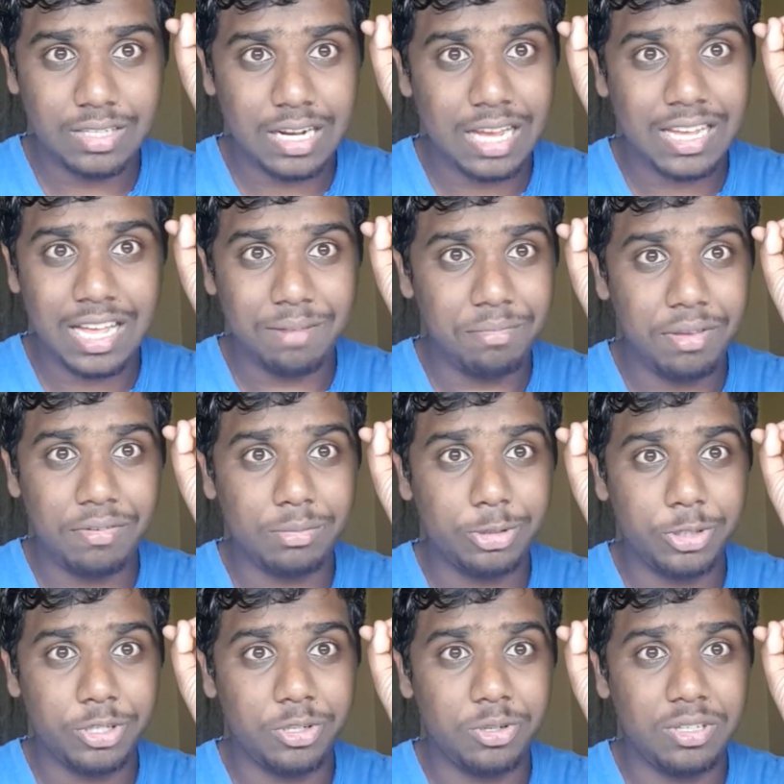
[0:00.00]
I can't believe I'm
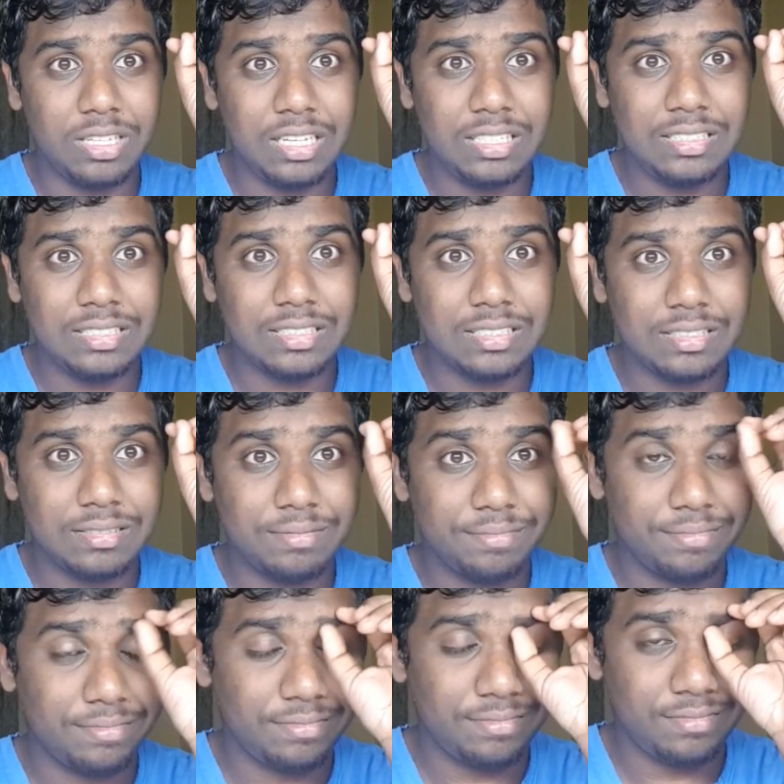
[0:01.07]
showing you all that
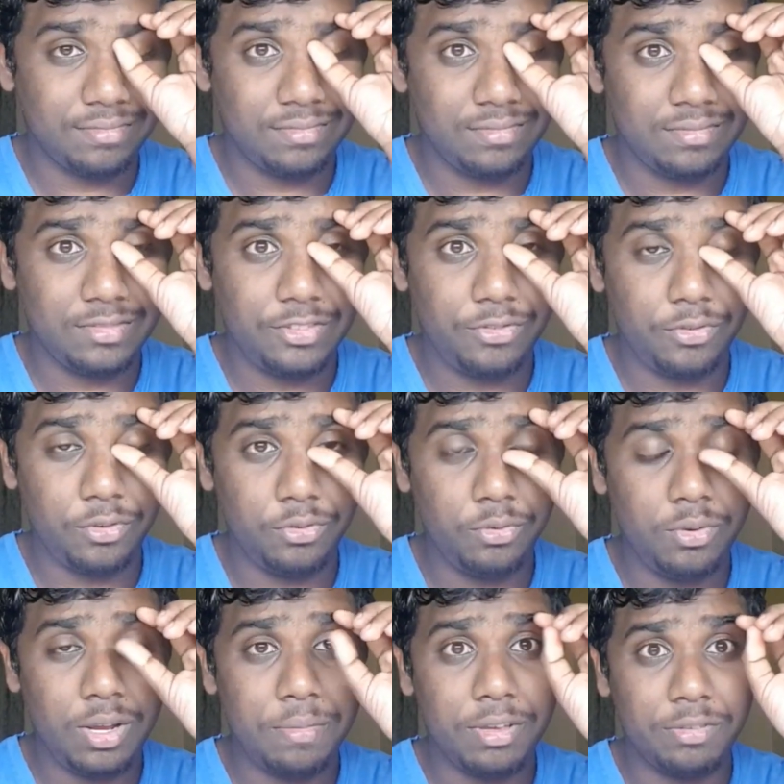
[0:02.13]
so
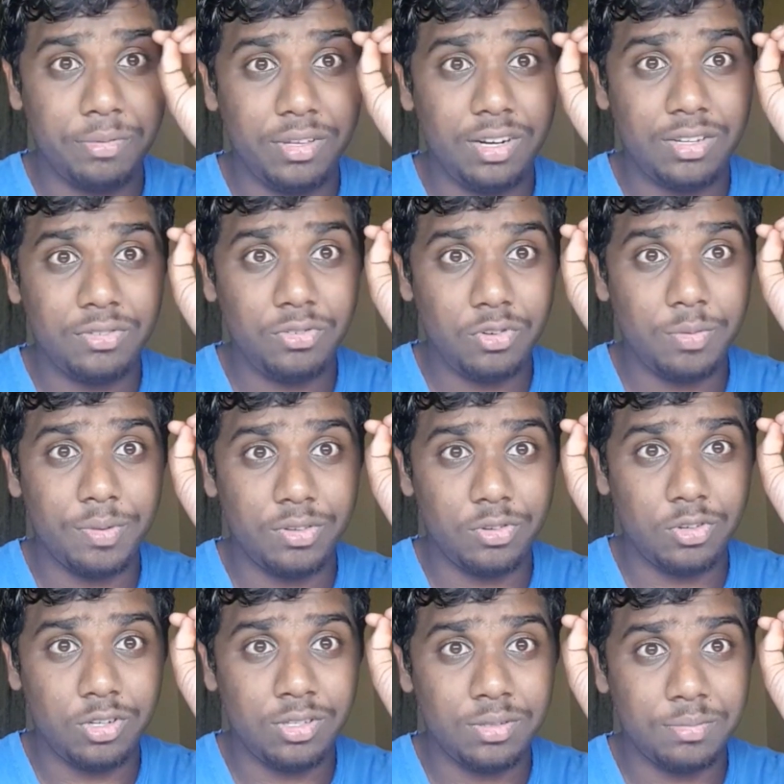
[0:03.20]
soon it makes me look so
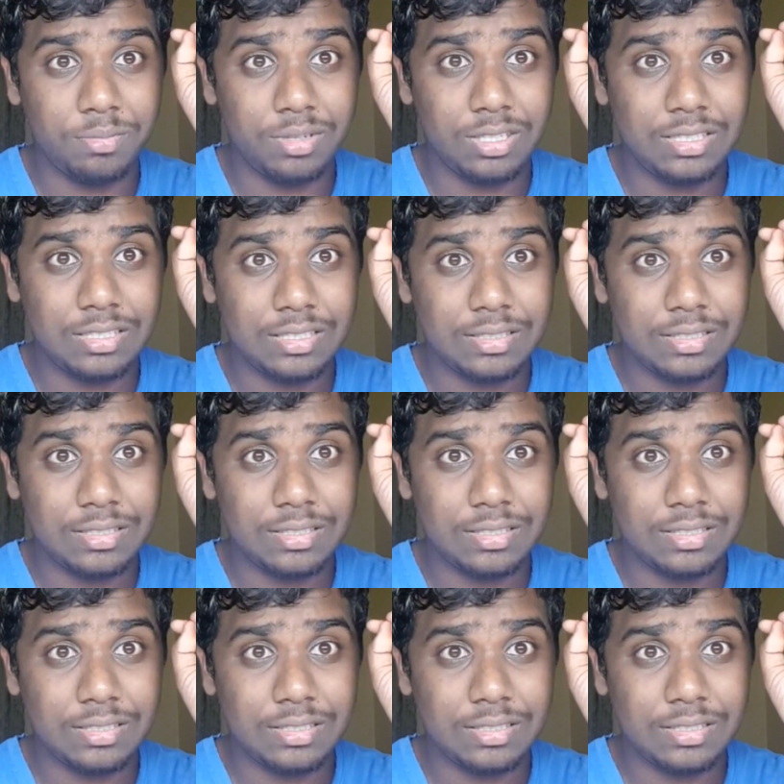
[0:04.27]
immature but